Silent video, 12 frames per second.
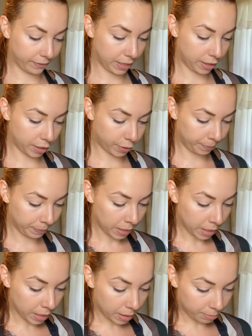video.
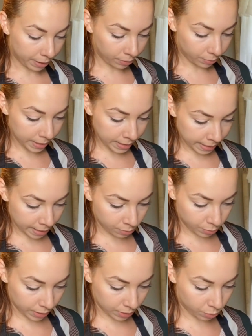But right now
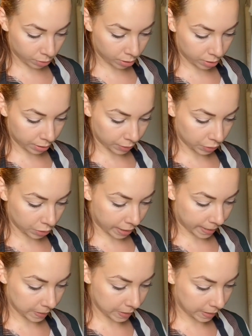we're going to work on our
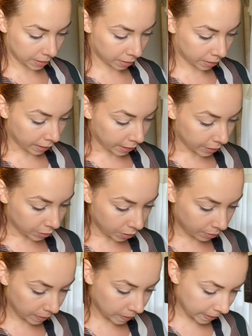sauce here.
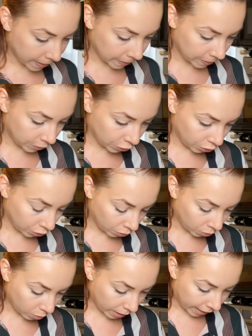So it says
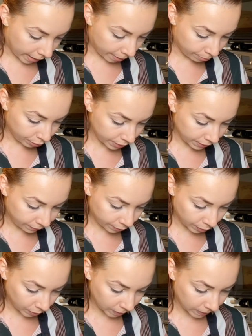to bring the
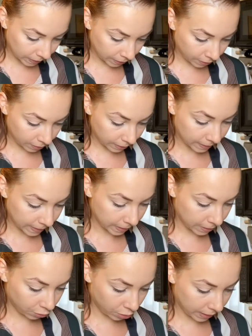first 6
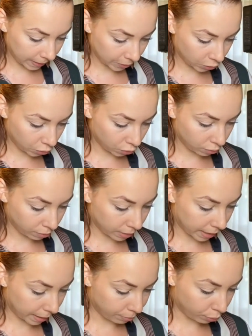ingredients to a